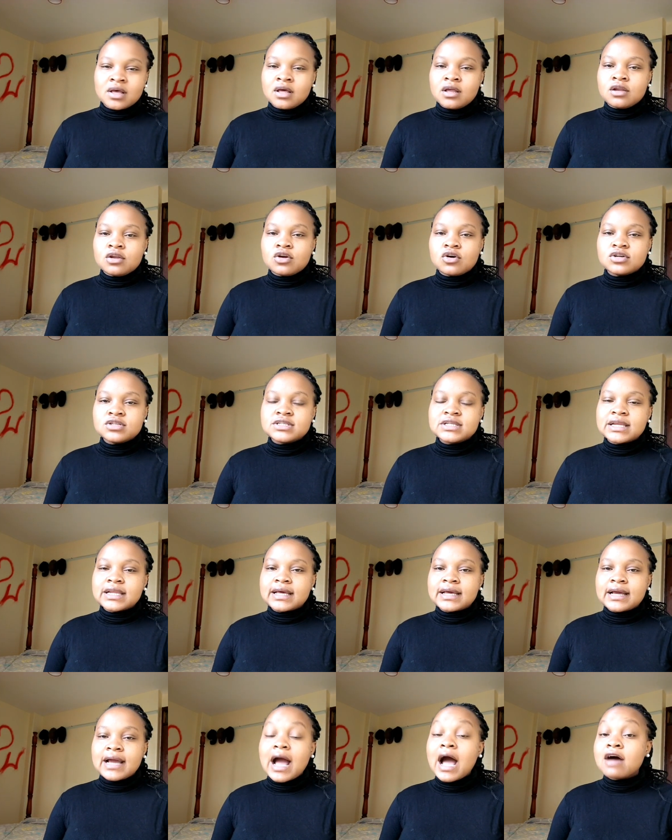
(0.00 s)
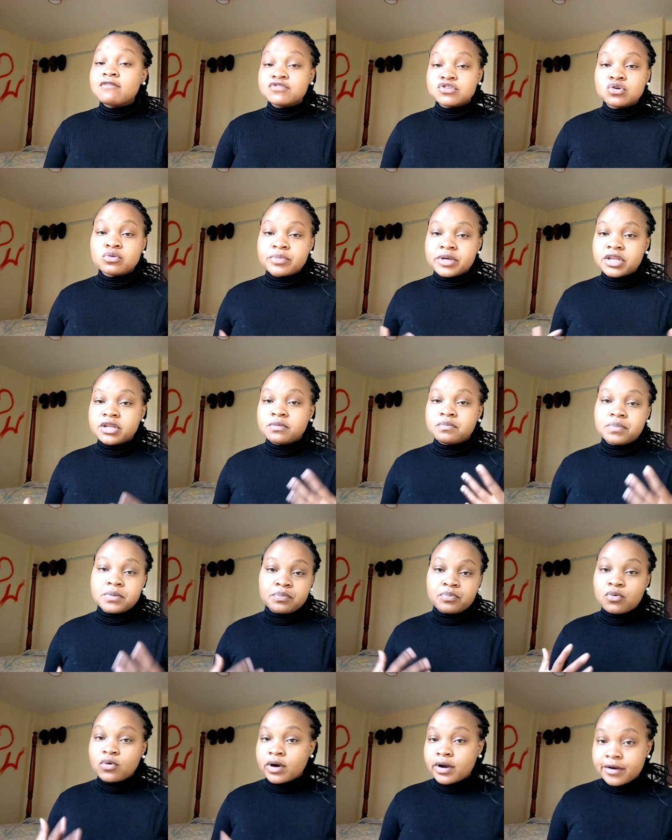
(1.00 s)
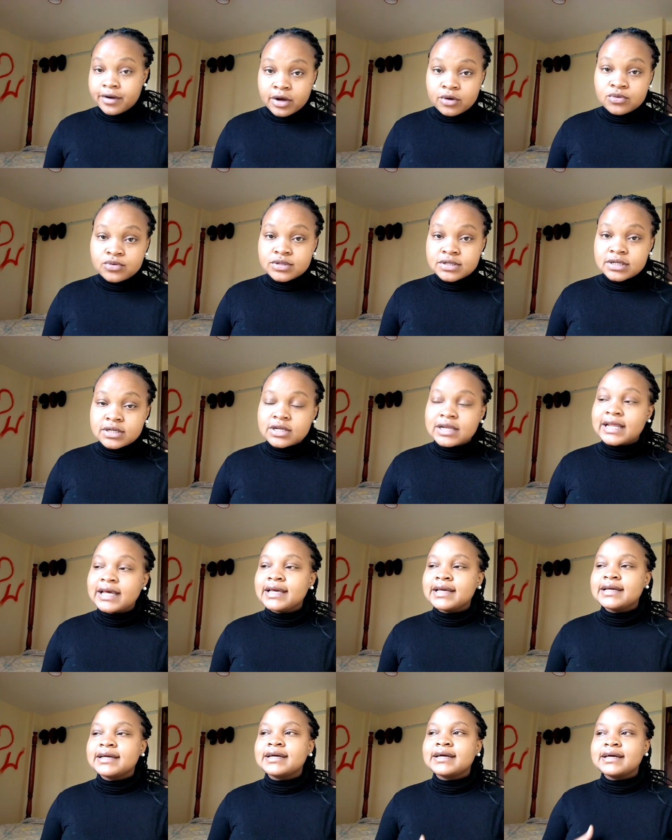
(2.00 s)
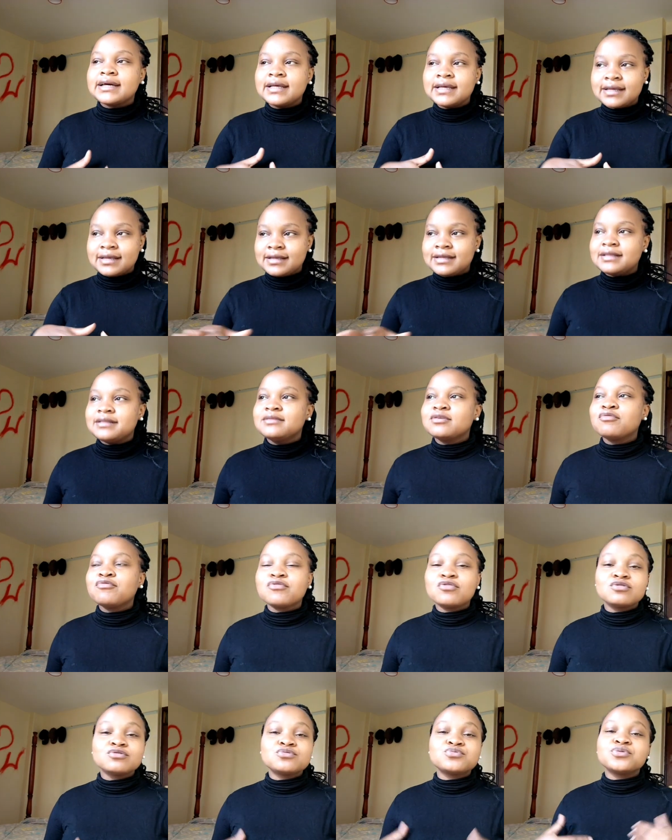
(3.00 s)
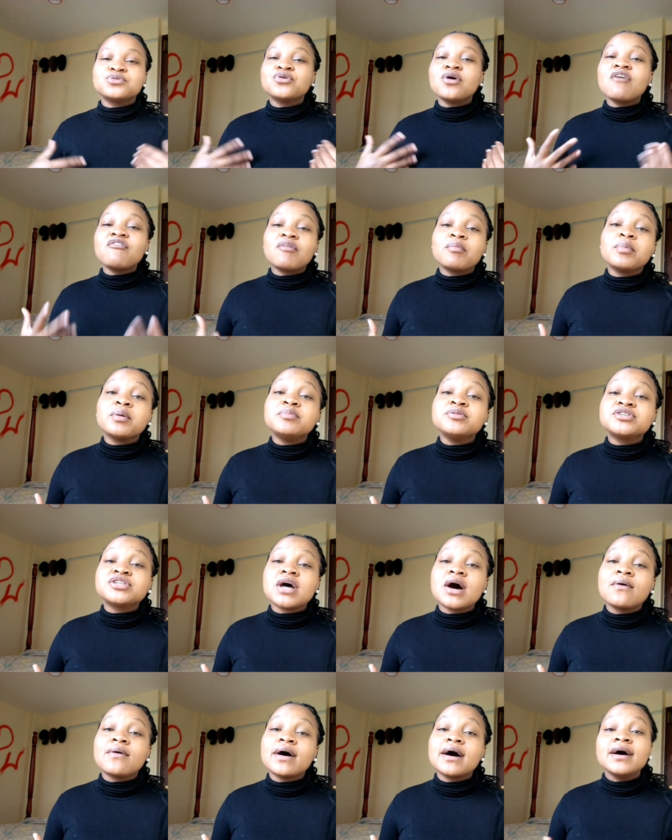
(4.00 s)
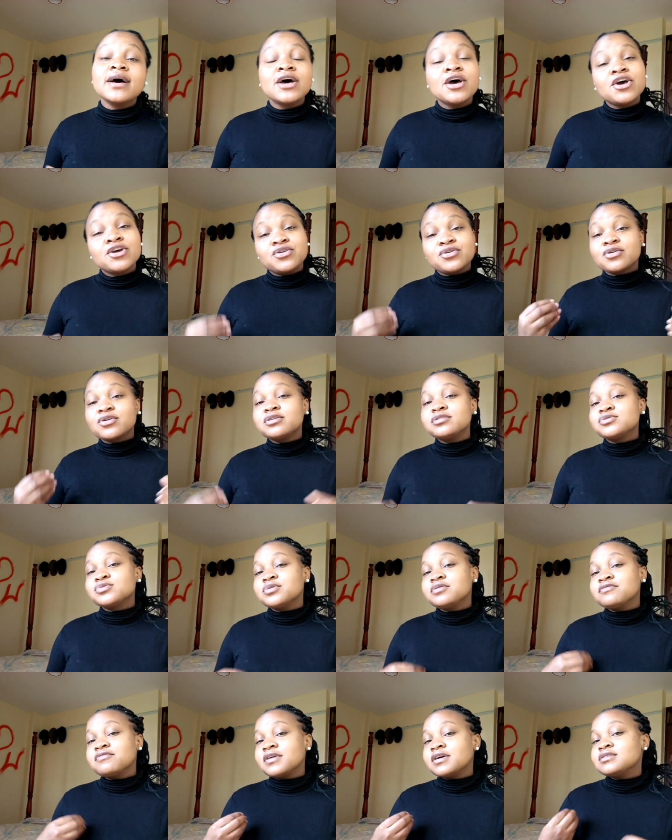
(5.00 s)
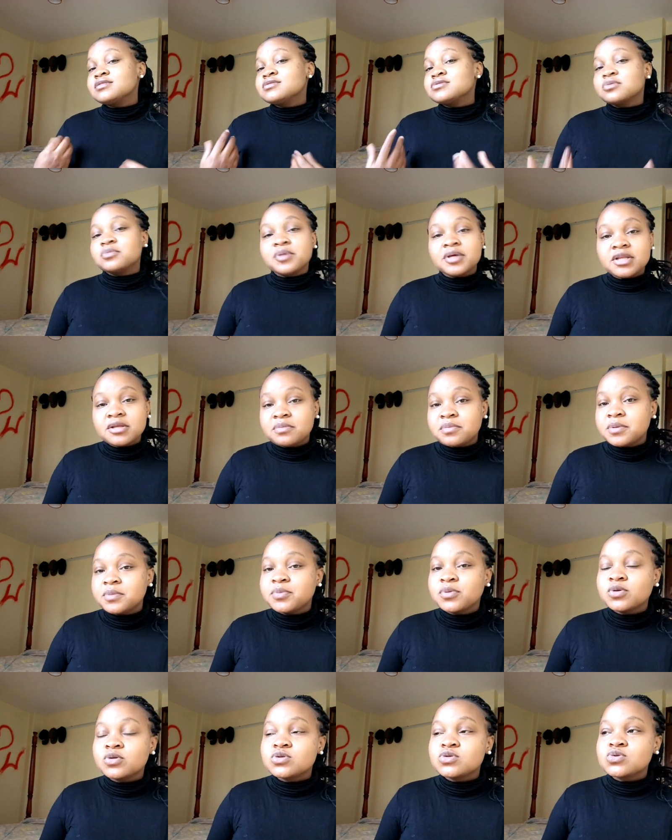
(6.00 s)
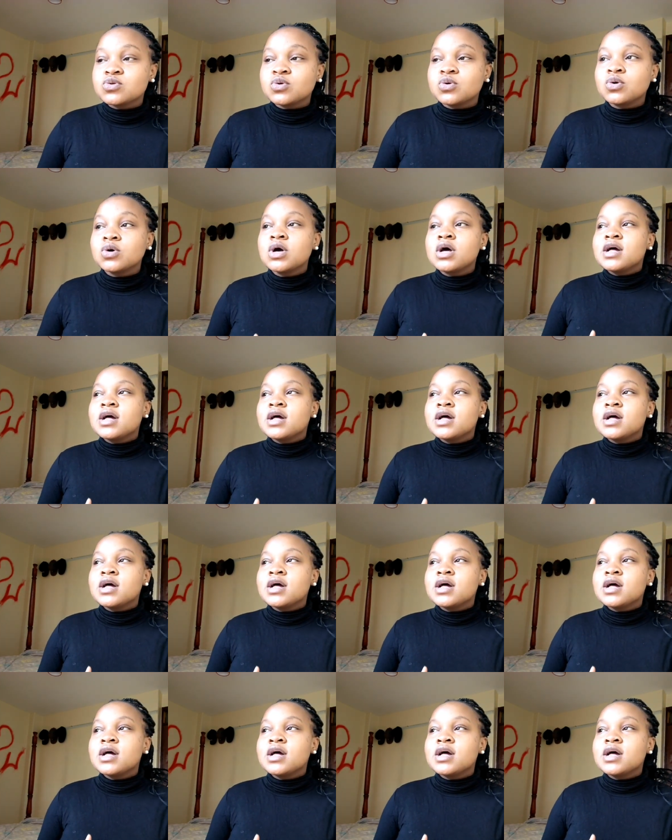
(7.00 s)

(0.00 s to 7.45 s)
not like have so many people around. Like, of course, when you have a baby shower, you're going to invite so many people. So